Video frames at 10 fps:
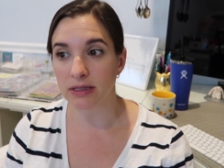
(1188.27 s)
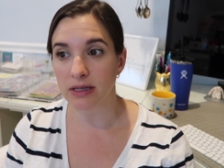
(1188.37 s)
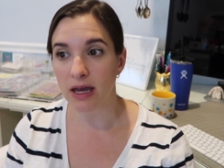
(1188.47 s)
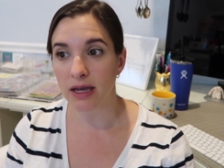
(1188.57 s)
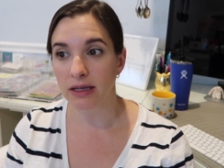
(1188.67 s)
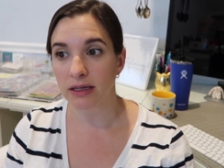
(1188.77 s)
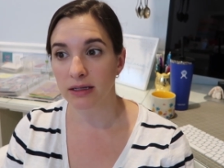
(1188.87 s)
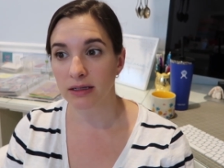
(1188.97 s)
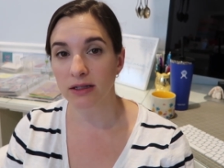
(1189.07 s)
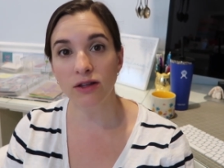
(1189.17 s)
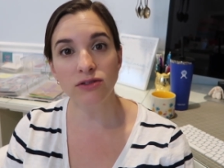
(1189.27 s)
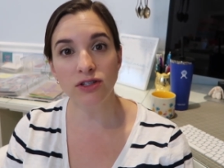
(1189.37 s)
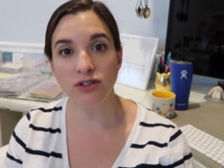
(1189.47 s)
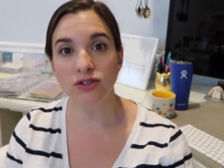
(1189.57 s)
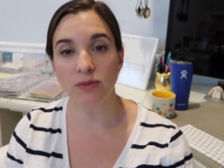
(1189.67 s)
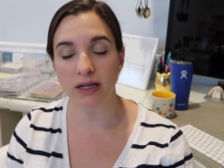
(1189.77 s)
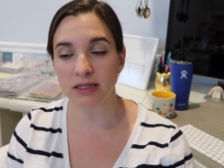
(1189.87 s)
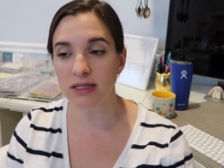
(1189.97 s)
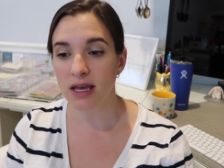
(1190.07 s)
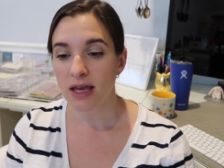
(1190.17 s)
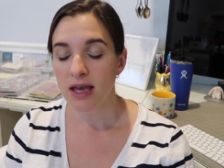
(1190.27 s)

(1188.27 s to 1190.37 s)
say, close to two months.